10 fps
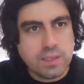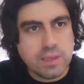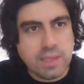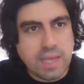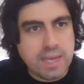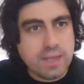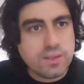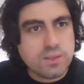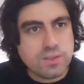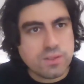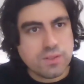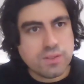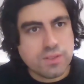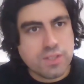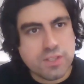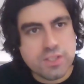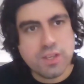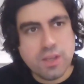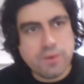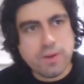La
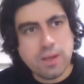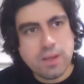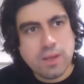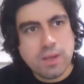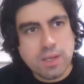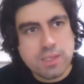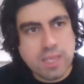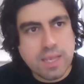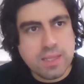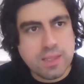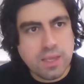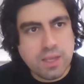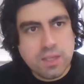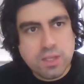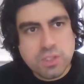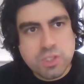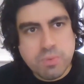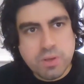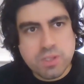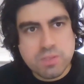Tercera are saying that
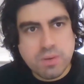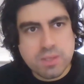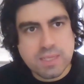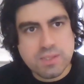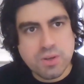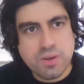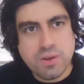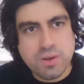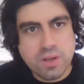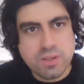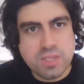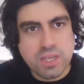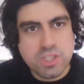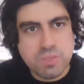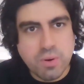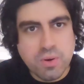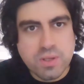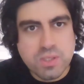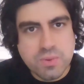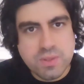Spurs boss Antonio Conte has
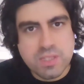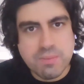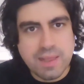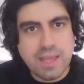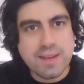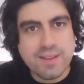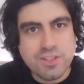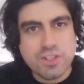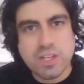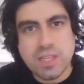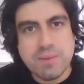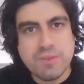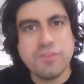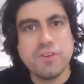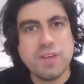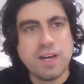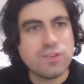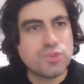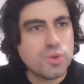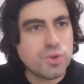spoken to Inter Milan and Chile midfielder
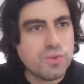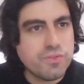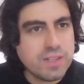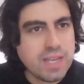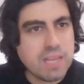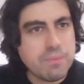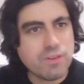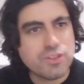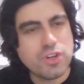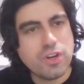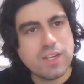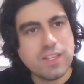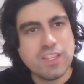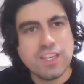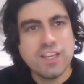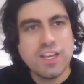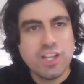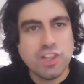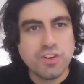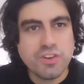Arturo Vidal about joining the
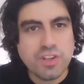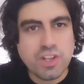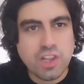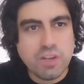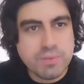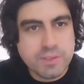London club.